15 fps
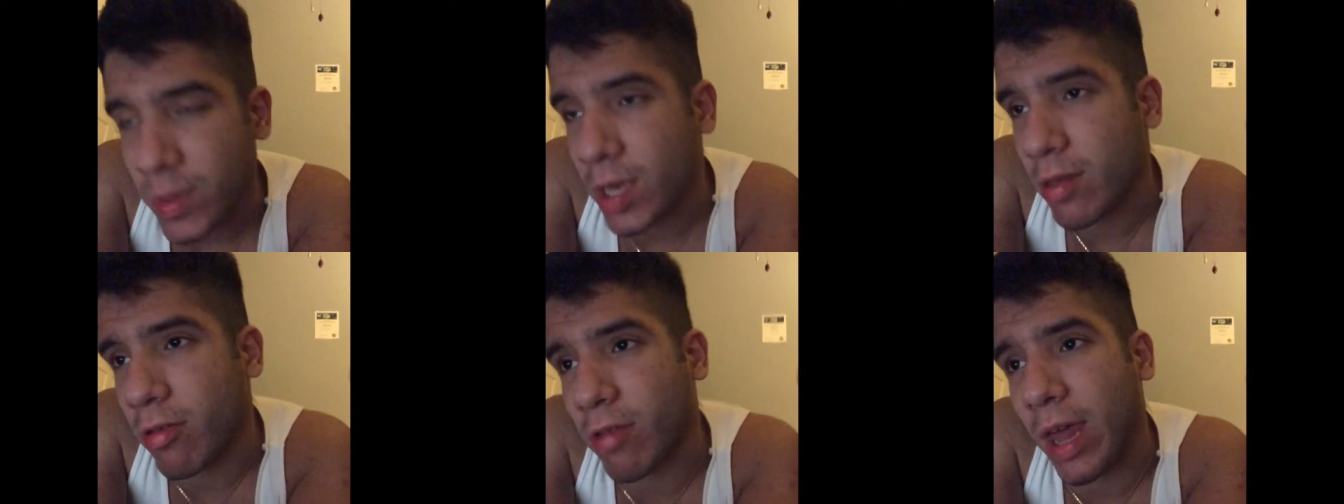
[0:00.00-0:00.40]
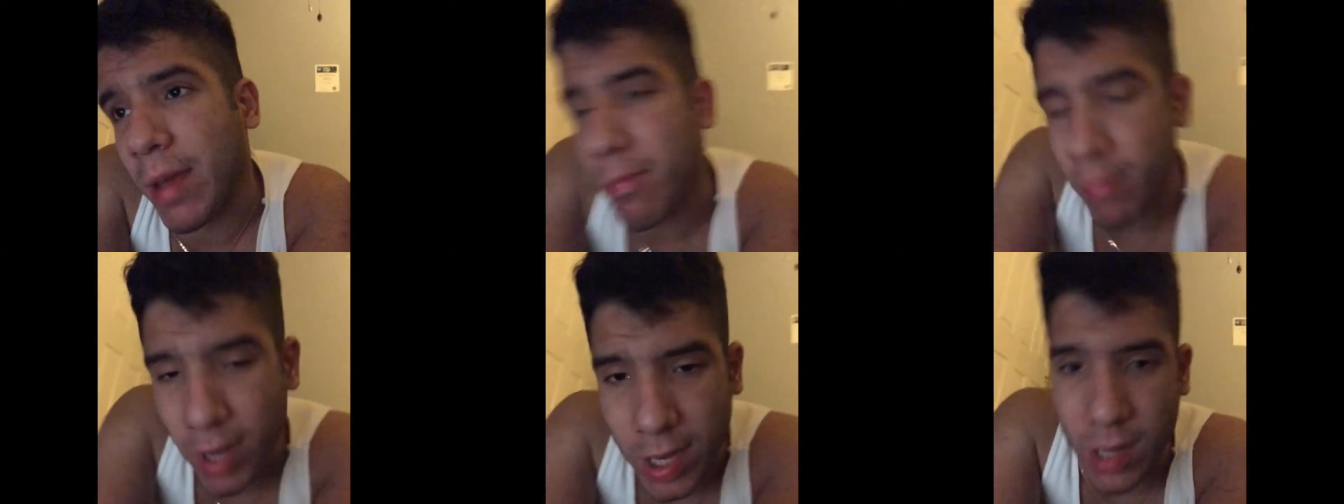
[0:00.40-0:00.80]
So
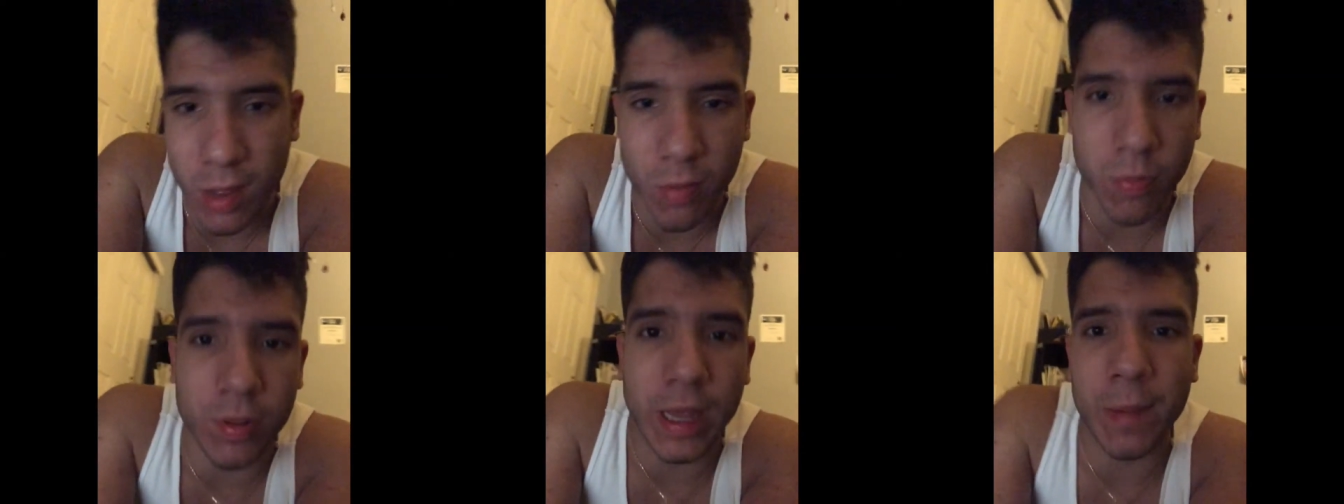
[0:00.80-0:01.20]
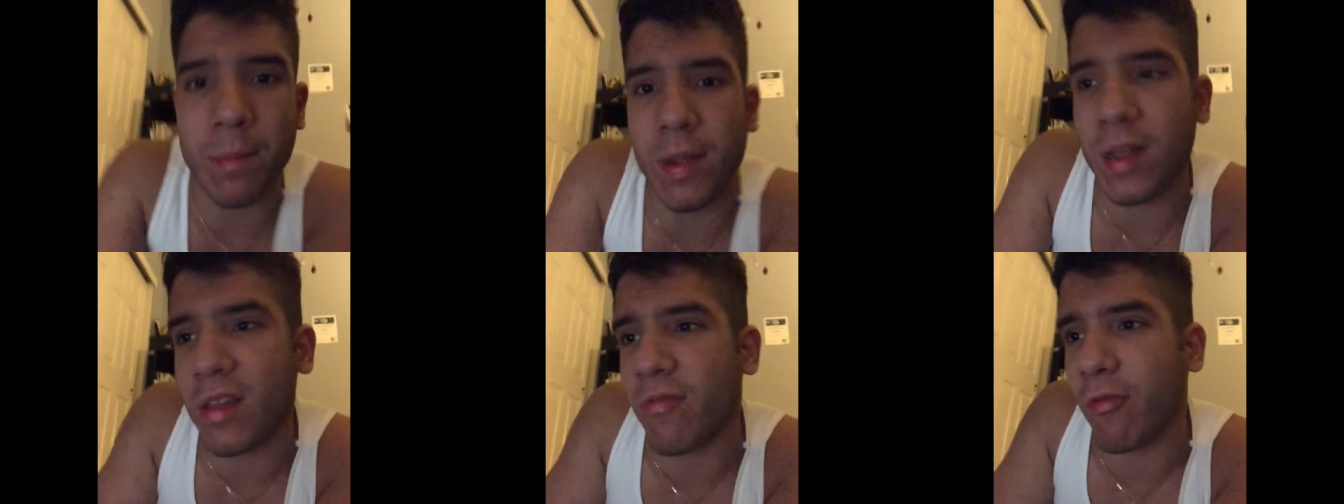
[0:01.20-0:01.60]
that means, what that
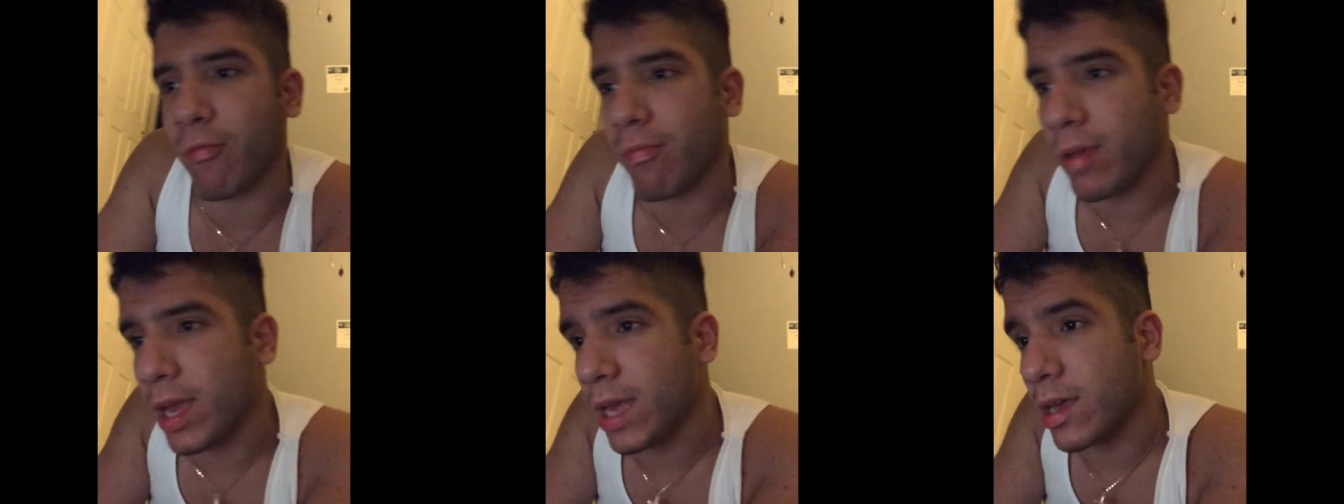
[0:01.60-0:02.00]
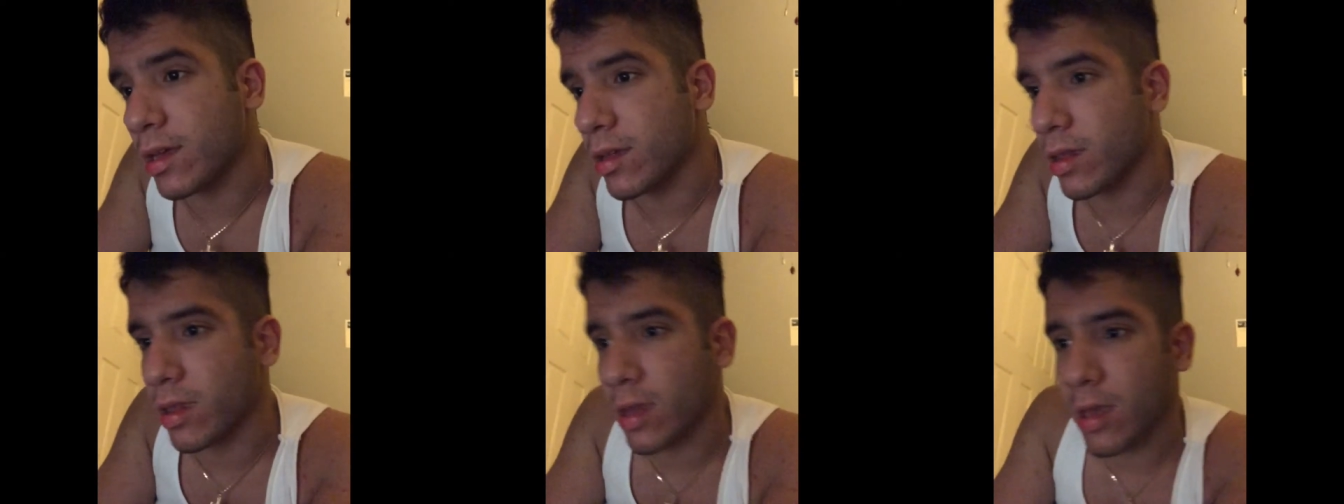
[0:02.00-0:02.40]
means for me
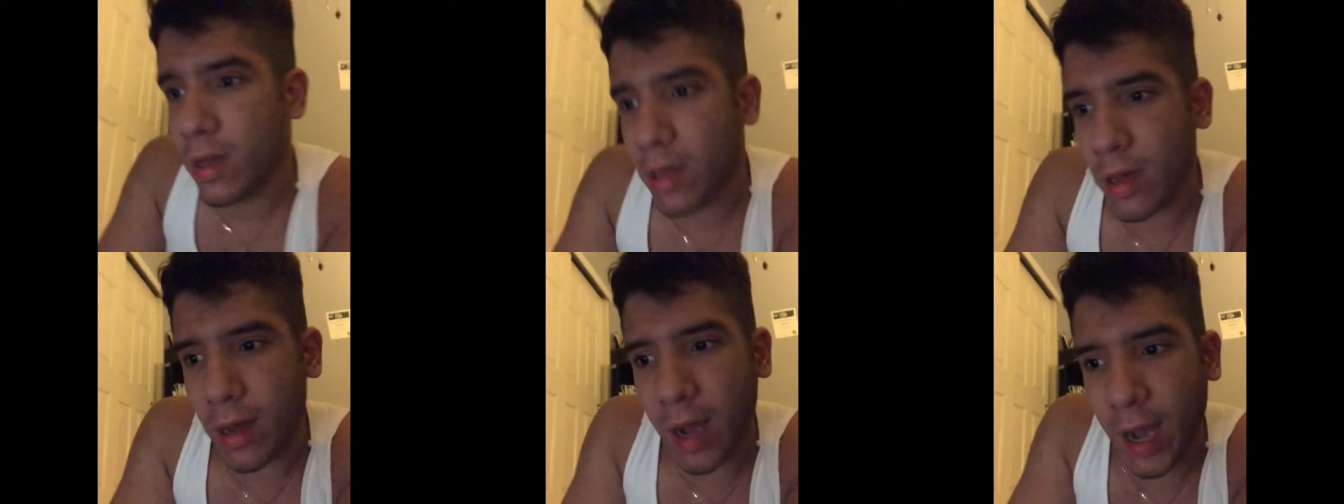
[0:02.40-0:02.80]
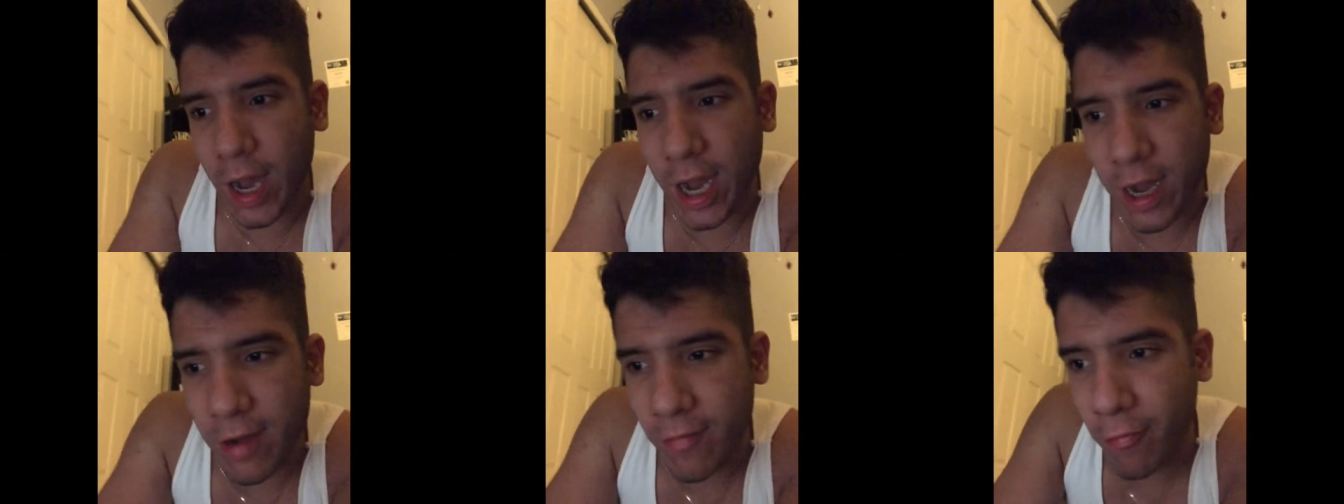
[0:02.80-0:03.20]
is,
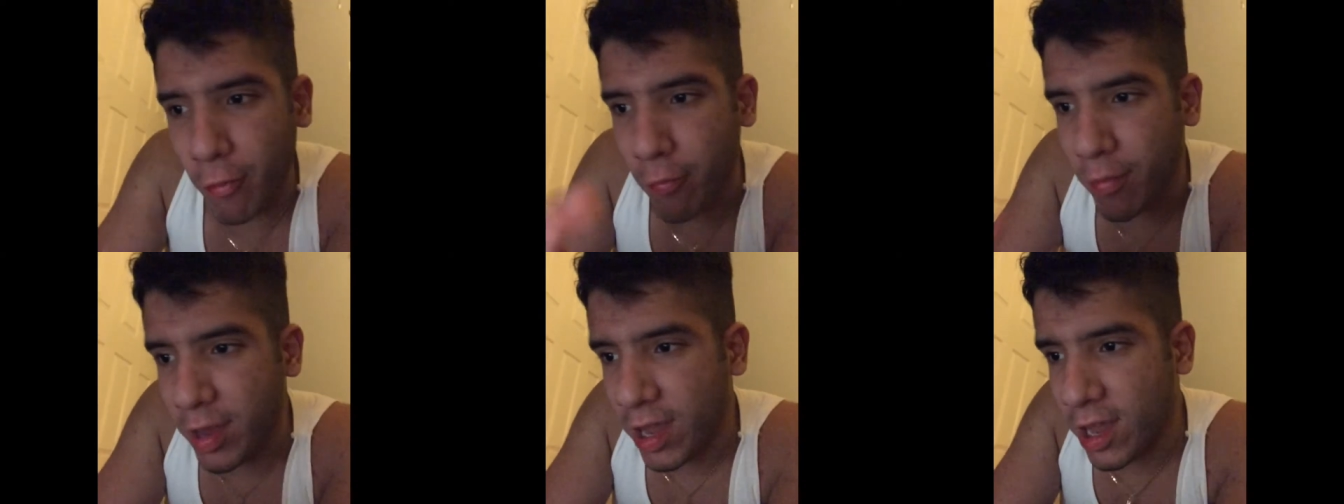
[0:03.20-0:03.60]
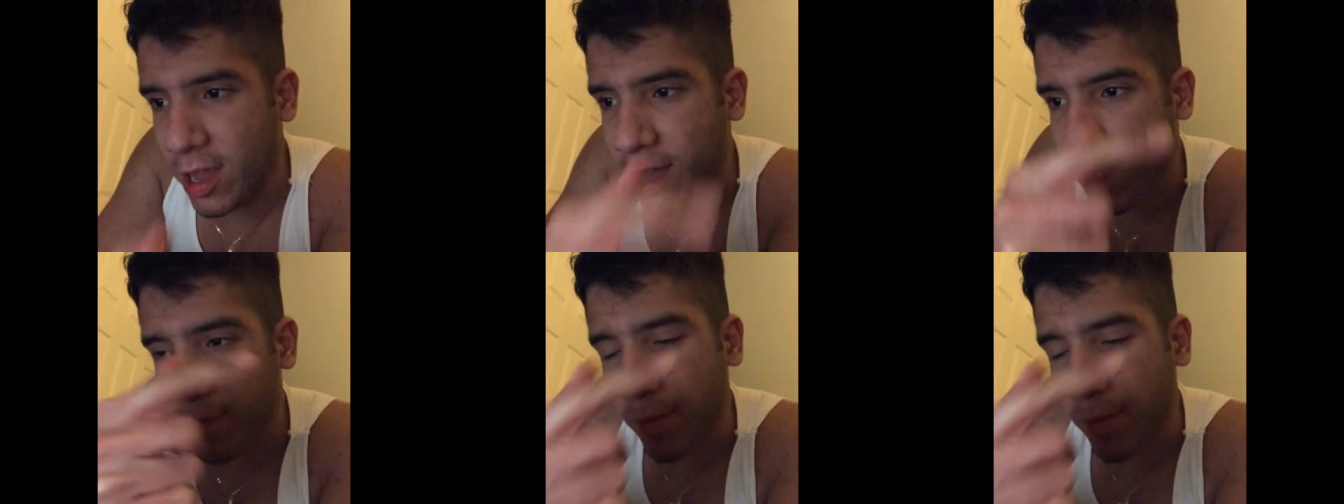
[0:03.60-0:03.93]
for me and